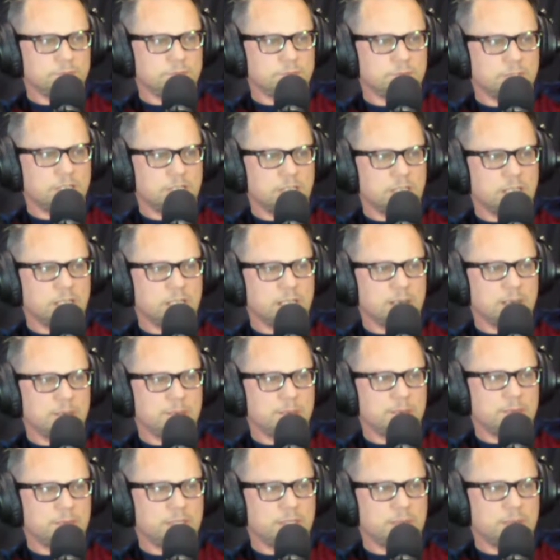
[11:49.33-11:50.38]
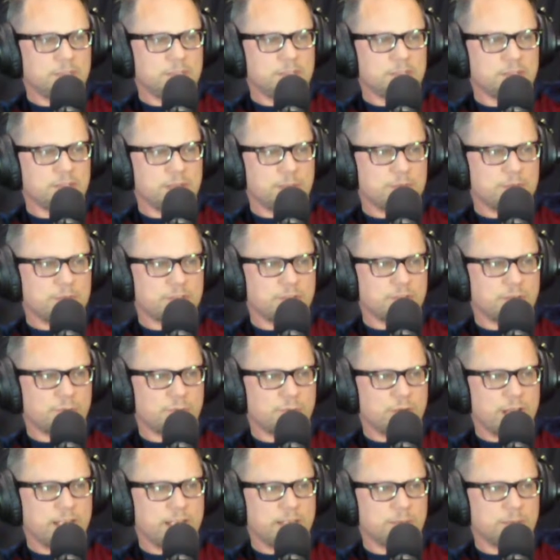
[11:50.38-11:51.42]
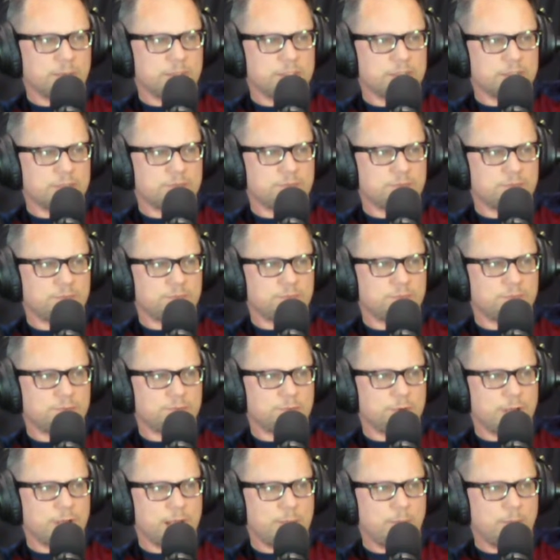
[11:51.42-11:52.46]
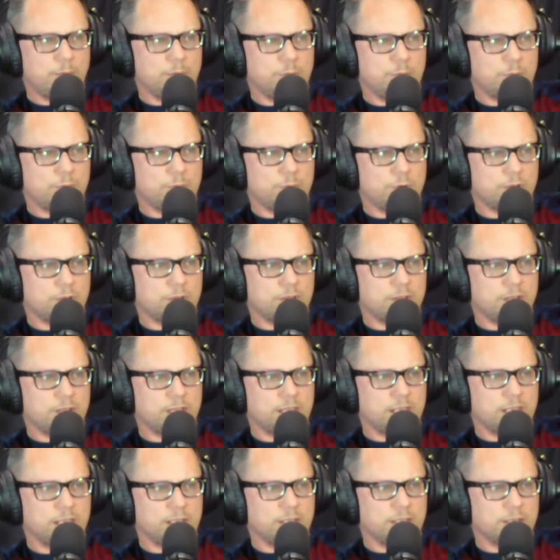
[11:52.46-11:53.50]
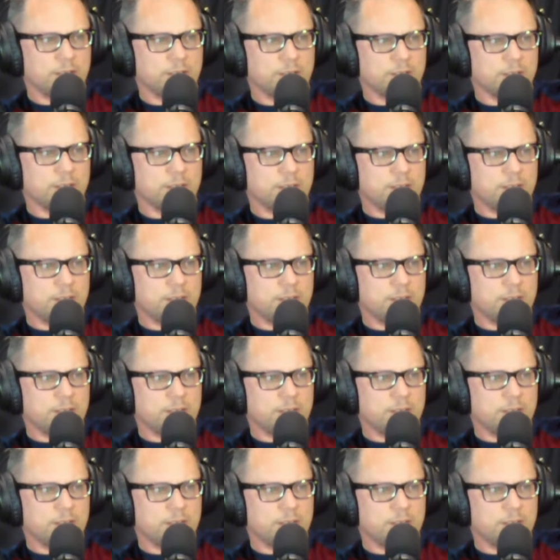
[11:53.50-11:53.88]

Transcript: I'm just going to randomly grab one more thing here.